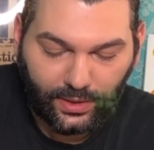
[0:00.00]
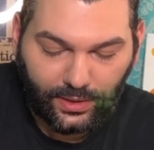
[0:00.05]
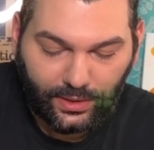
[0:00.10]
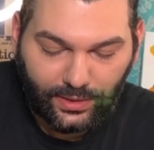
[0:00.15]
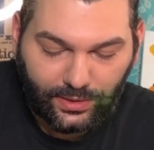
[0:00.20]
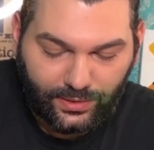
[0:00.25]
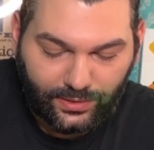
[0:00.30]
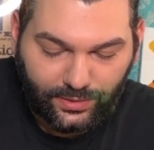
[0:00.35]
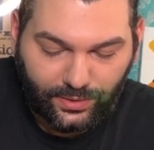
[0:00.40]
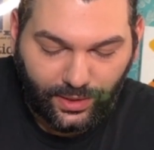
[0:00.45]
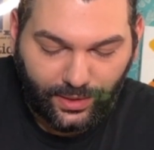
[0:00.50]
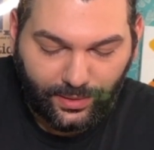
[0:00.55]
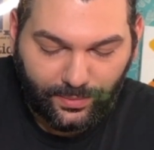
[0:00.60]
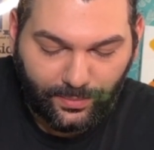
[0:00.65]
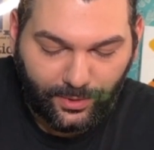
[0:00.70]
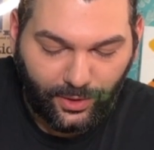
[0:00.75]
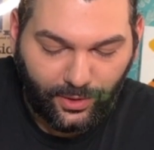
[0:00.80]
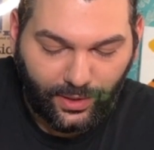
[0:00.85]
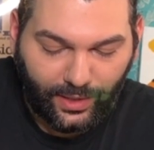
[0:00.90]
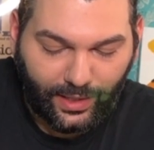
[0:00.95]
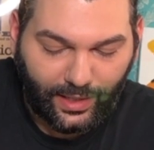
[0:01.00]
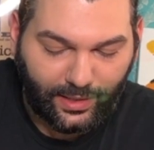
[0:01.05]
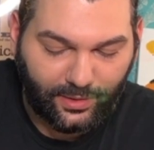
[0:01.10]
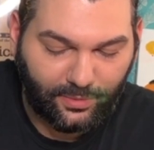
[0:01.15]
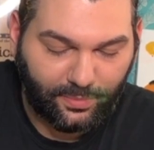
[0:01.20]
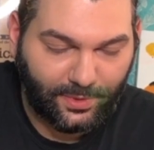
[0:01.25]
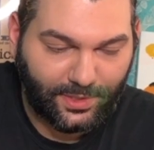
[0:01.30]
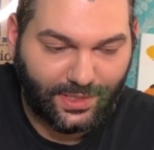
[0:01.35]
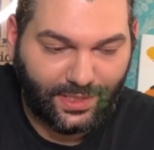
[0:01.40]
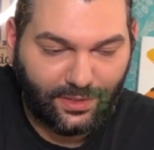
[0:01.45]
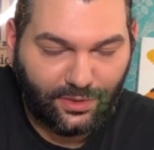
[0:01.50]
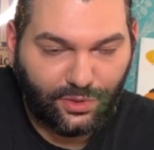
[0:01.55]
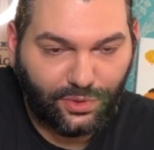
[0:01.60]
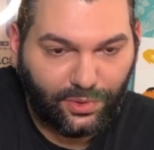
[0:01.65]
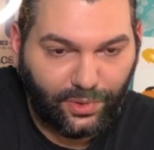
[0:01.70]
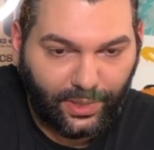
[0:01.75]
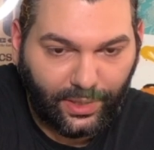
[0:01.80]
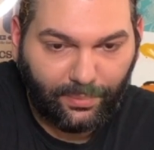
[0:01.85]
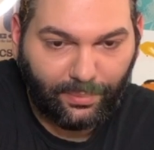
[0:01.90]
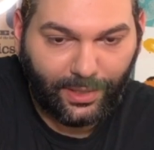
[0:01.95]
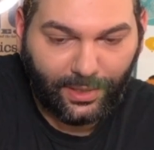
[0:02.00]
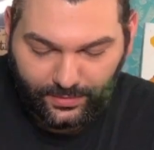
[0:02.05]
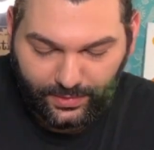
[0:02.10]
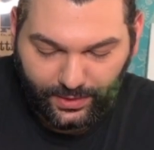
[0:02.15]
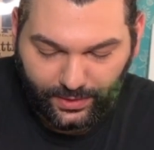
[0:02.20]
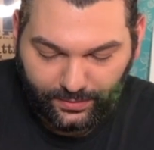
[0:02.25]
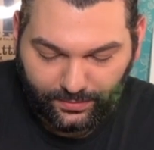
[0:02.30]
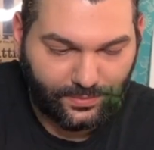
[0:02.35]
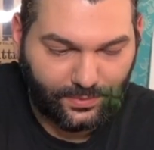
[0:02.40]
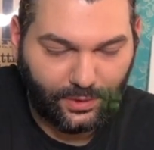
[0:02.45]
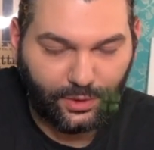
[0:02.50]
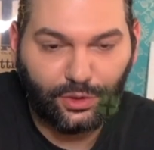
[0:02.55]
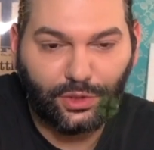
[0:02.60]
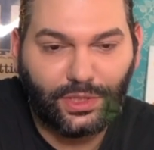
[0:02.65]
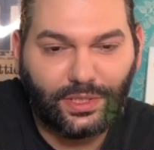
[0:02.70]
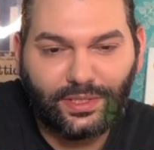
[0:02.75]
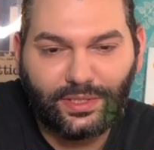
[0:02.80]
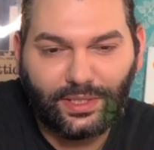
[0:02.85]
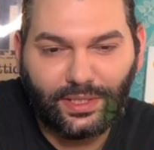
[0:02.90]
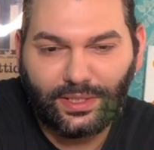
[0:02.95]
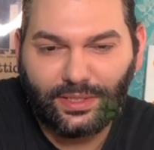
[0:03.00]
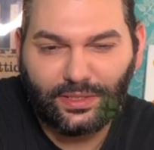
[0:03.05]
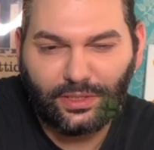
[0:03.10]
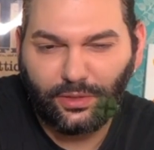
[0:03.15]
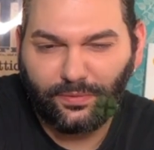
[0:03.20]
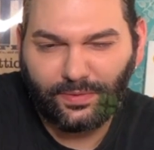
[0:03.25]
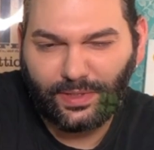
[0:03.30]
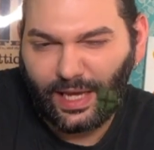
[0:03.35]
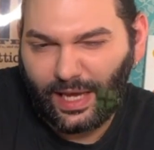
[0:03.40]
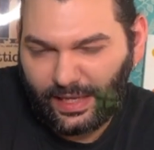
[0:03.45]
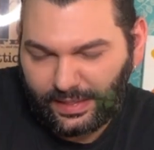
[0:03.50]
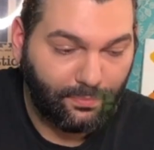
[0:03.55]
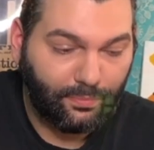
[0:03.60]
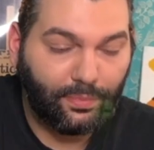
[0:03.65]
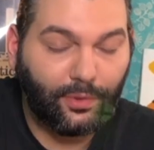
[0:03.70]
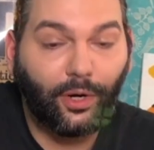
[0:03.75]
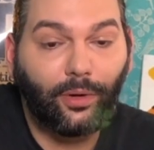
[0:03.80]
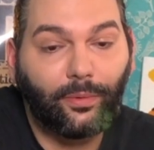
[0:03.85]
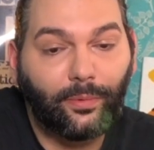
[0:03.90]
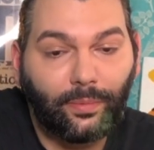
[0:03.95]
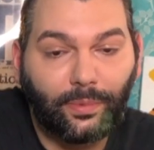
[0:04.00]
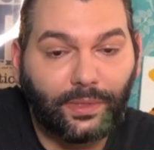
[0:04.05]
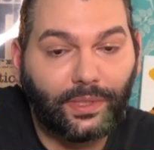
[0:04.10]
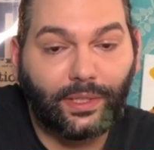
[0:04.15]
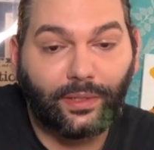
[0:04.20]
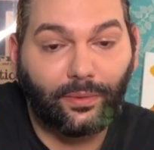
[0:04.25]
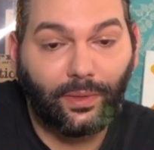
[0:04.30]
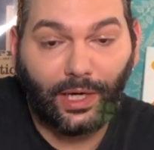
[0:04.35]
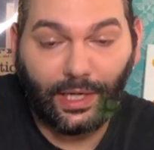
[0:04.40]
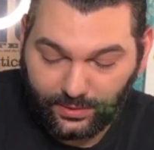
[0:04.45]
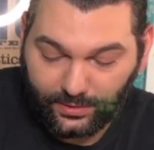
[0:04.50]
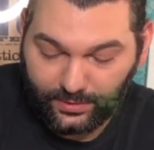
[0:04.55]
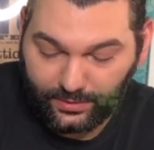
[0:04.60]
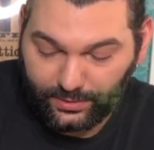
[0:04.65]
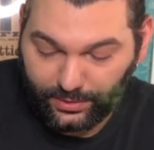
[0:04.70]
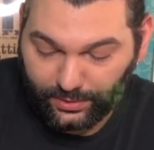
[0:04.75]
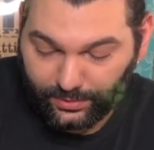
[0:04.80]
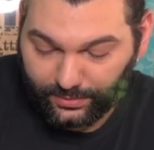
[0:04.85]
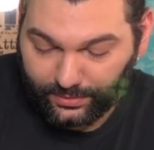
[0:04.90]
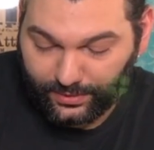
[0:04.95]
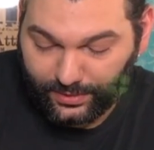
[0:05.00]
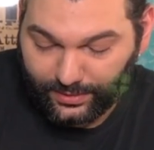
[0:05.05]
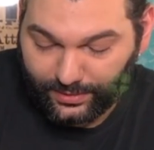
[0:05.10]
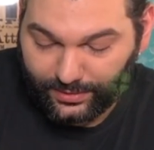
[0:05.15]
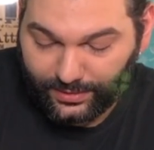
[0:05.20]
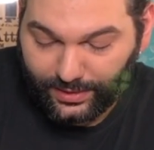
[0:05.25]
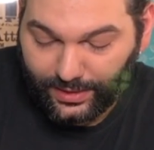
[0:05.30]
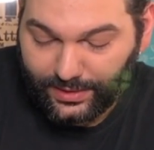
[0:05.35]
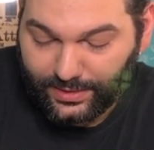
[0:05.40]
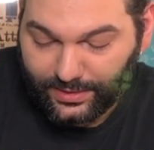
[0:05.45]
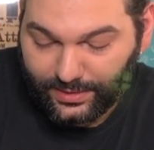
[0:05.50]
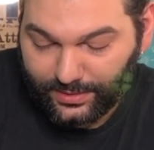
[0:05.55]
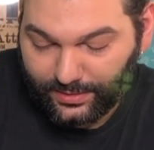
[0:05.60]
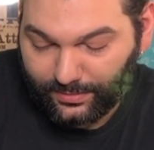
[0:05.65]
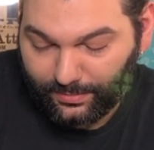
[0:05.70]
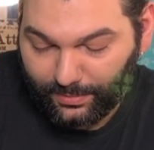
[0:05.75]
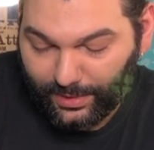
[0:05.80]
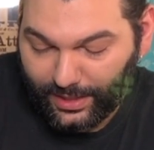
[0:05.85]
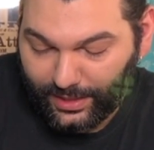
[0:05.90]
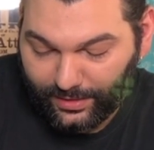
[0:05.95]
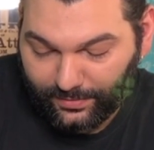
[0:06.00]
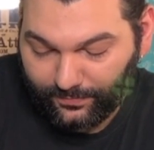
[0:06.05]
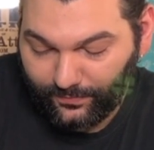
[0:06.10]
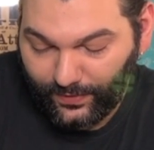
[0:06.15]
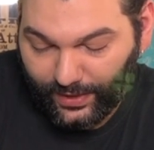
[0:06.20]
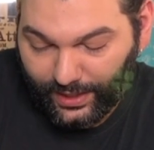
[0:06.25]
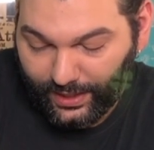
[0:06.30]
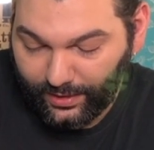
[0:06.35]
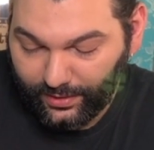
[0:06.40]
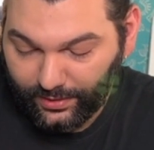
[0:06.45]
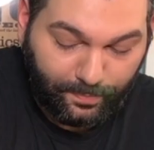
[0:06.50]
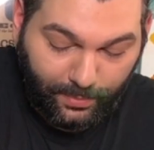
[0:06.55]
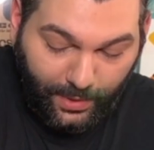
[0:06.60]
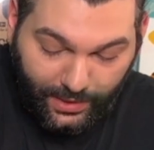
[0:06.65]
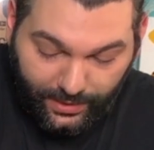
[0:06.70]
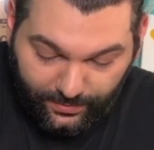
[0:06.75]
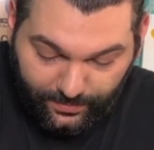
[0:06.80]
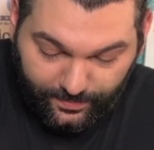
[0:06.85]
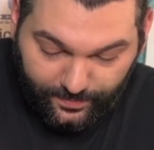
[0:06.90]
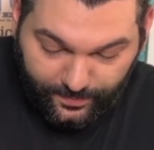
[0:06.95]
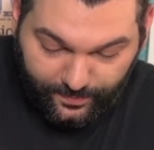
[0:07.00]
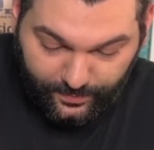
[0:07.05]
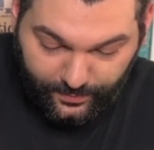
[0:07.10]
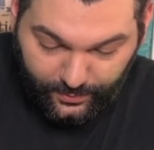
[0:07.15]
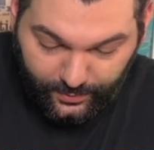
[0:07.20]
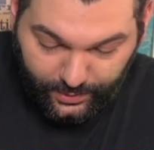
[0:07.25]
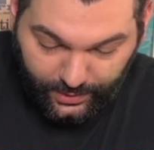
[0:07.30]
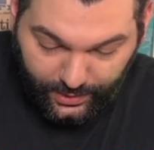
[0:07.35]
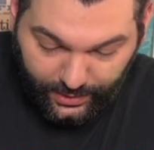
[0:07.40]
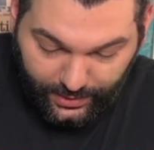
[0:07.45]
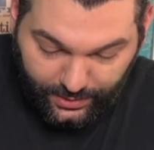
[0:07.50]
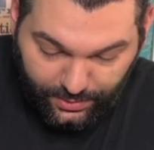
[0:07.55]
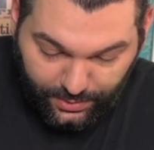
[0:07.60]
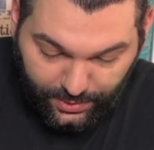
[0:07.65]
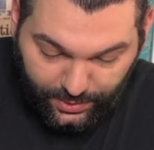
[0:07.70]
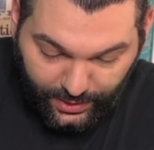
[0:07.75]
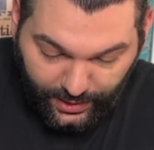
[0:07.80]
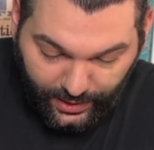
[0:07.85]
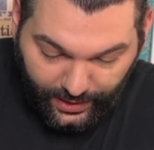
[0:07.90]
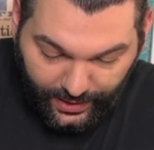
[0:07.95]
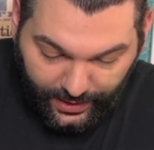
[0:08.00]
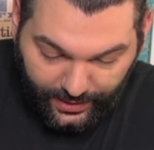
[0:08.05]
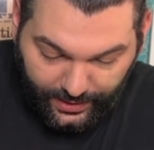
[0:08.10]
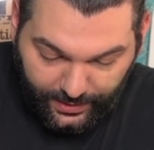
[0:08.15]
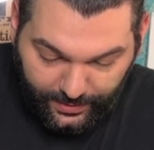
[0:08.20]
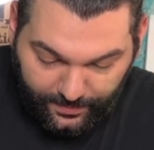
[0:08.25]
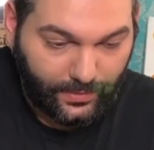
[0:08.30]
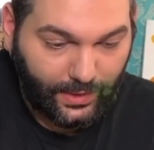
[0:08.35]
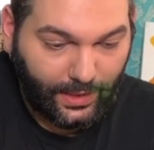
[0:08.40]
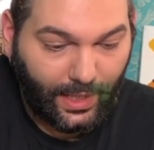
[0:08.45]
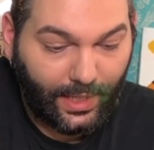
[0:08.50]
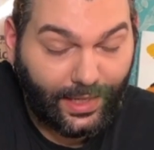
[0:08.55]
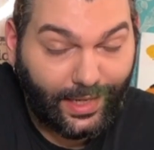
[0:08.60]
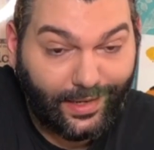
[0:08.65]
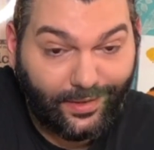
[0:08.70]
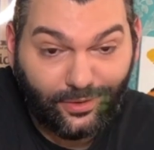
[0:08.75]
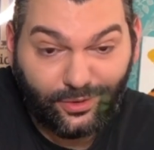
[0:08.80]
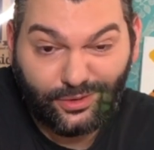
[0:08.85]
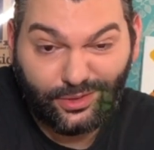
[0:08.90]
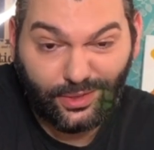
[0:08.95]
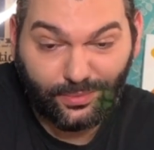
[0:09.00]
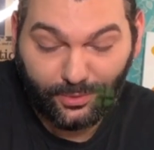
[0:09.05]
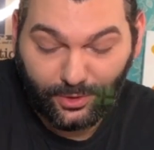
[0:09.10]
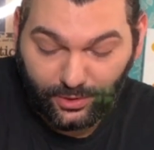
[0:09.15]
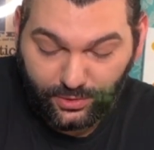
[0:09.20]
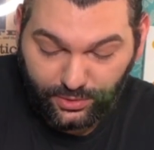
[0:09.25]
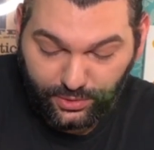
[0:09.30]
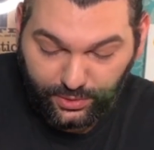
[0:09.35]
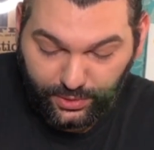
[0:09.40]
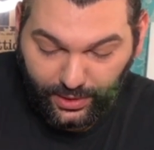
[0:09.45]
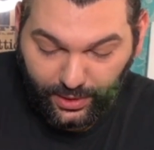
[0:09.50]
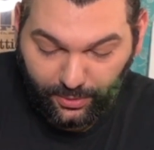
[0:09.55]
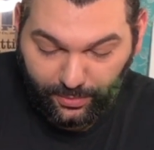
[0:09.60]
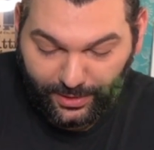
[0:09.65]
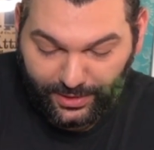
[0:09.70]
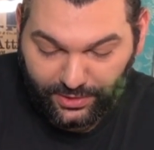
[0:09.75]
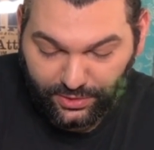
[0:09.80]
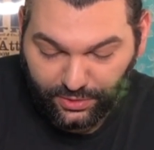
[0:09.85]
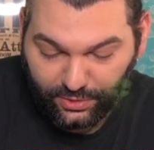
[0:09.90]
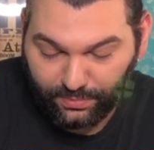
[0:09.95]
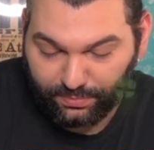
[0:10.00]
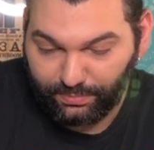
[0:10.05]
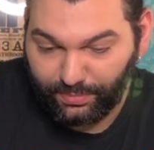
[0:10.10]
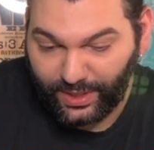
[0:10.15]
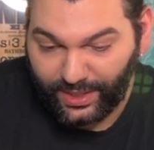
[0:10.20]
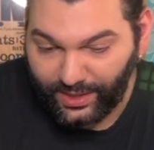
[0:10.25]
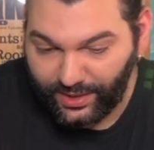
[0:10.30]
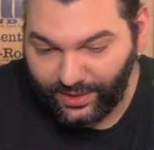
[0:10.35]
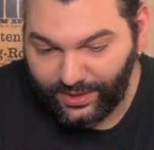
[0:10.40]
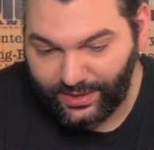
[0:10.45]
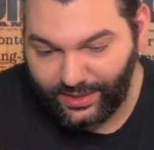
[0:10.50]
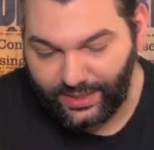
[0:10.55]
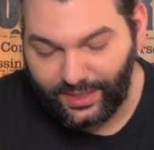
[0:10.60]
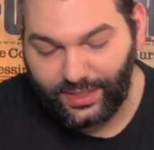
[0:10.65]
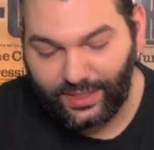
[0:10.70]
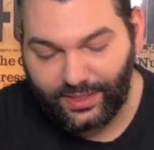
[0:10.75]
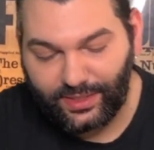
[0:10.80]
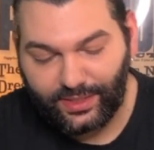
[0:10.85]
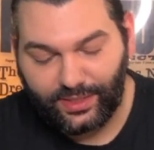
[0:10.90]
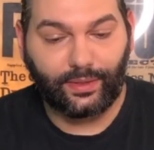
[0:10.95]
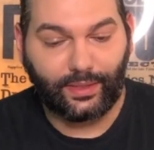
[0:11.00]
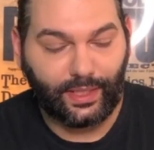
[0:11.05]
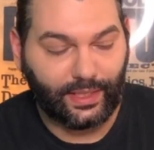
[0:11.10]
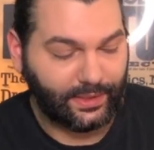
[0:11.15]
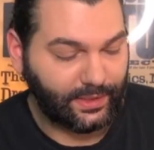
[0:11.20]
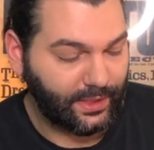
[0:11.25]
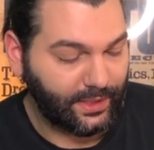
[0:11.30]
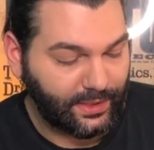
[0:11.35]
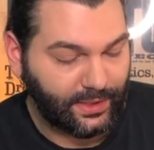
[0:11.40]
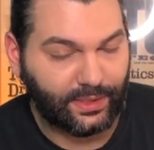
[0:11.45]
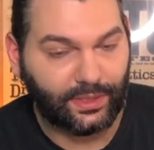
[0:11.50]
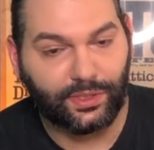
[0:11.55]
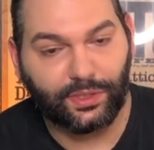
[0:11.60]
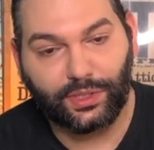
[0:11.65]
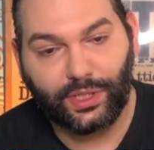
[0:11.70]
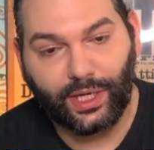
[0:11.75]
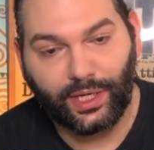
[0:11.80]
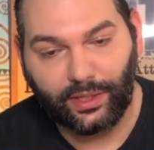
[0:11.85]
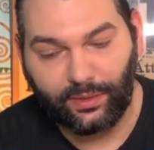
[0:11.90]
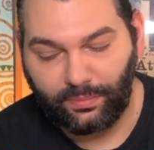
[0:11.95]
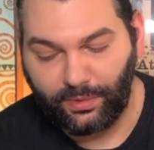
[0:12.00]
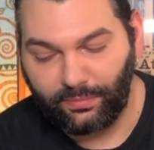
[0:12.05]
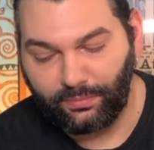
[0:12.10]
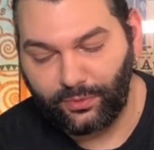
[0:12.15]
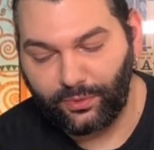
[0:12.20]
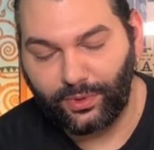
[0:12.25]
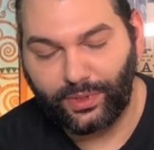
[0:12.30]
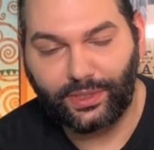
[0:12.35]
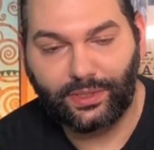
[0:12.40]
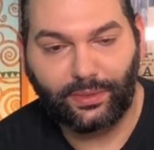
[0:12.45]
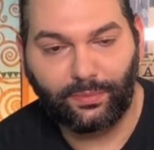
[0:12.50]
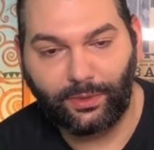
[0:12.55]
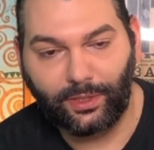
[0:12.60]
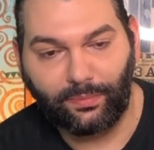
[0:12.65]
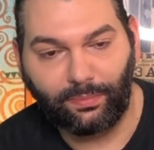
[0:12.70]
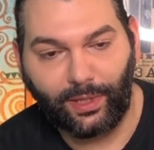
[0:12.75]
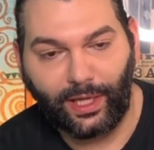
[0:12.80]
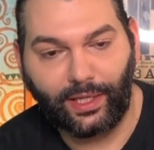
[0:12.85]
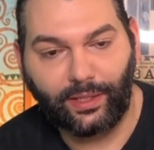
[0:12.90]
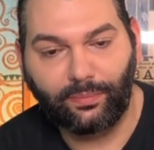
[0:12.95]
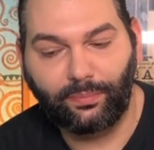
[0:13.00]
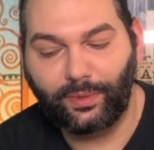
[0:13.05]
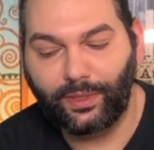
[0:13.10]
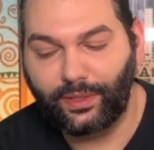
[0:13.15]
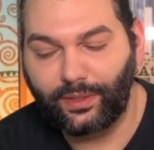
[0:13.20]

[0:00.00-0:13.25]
So I'm not 100% sure about the logistics of that. Probably they're right. So this might fail, but we're gonna try. Again, also I'm not sure how much to bury these. Yes, this is a giant bamboo, it's a big plant, but